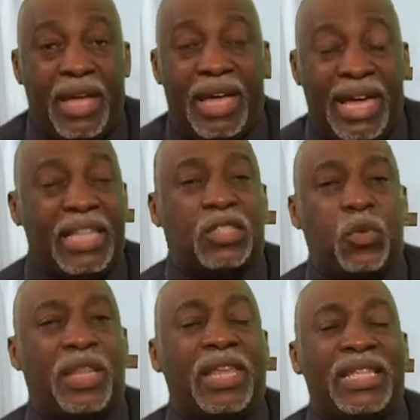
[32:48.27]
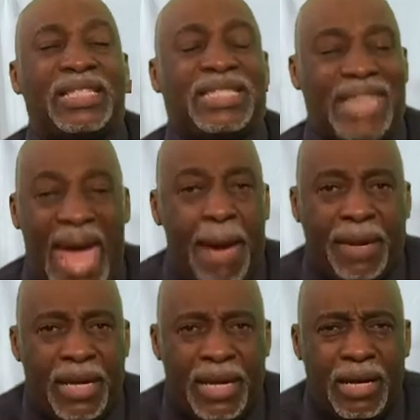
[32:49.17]
It's with
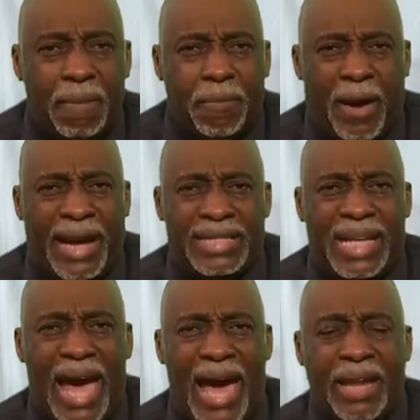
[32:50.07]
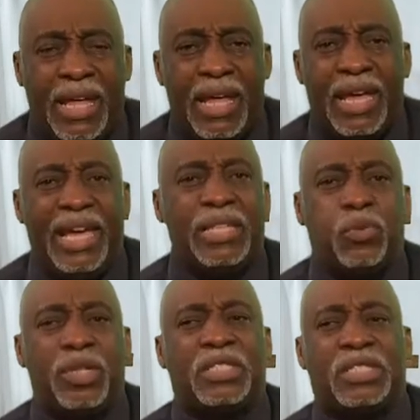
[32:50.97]
stamina. Praise God. It's
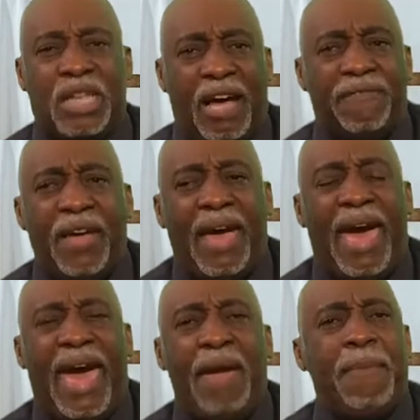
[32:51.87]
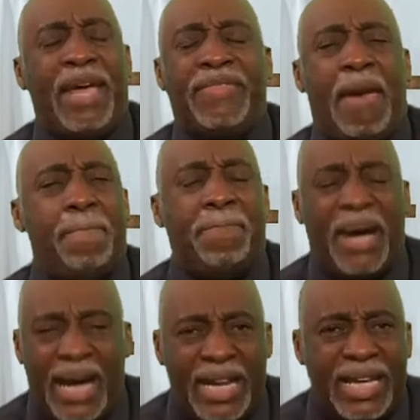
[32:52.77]
with stuff, amen, that
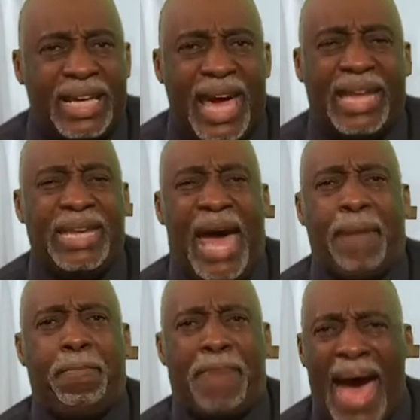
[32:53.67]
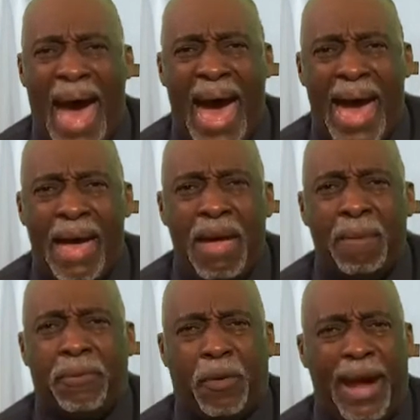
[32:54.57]
money cannot buy.
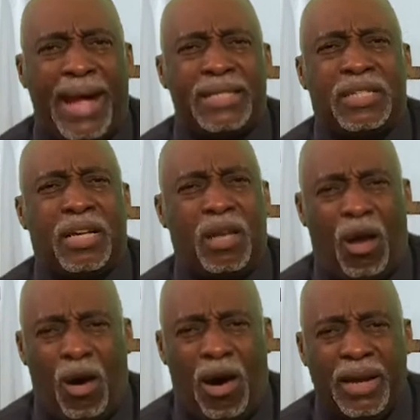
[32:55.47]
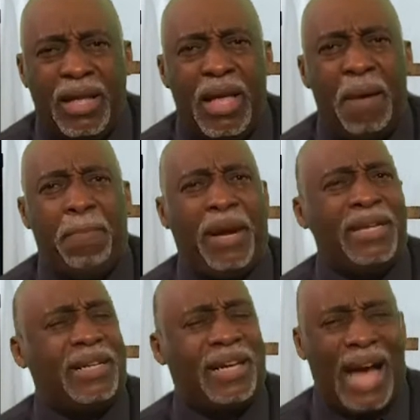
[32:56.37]
Praise the Lord.
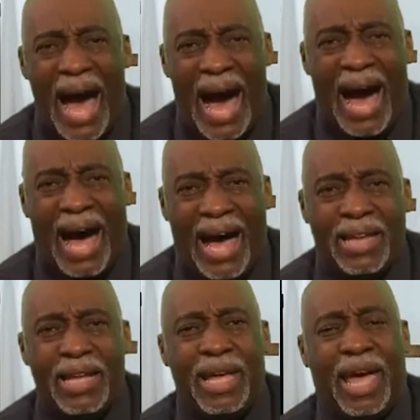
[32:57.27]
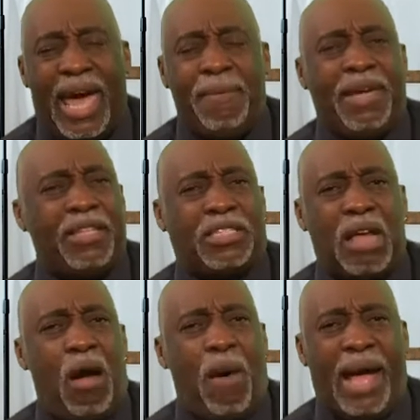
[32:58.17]
But God, amen. The
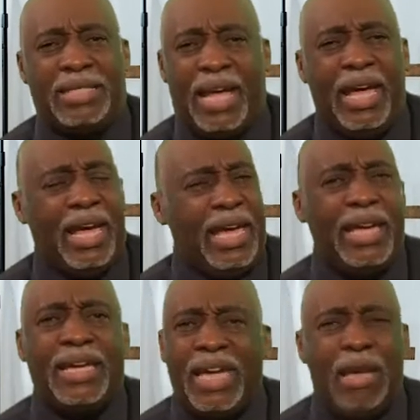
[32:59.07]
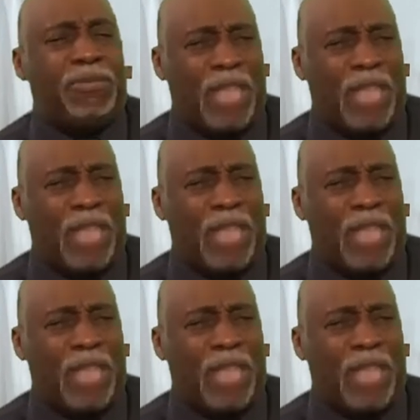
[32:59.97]
songwriter said, He keeps